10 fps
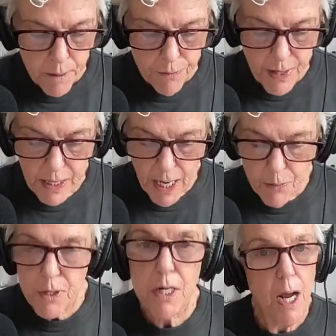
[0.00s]
that I
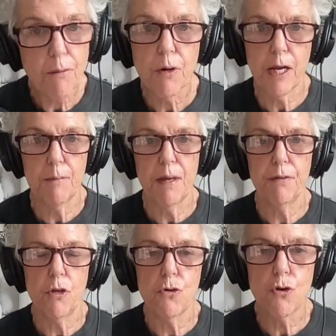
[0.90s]
would not recommend
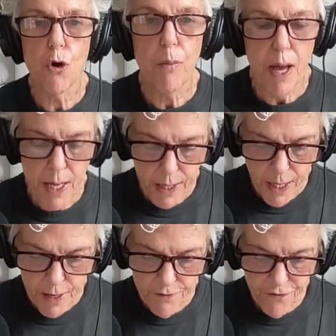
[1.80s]
that you go back
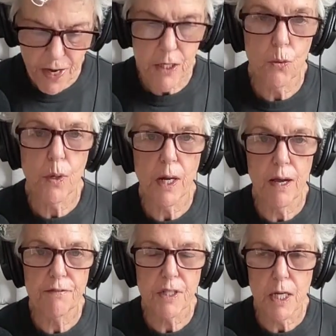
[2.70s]
and follow what
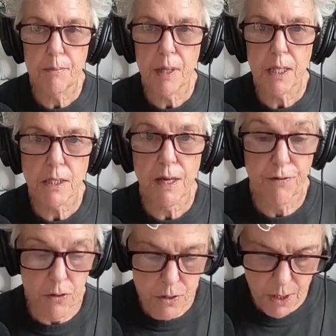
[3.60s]
I've done because I've
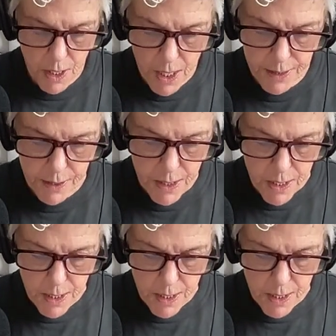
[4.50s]
learned a lot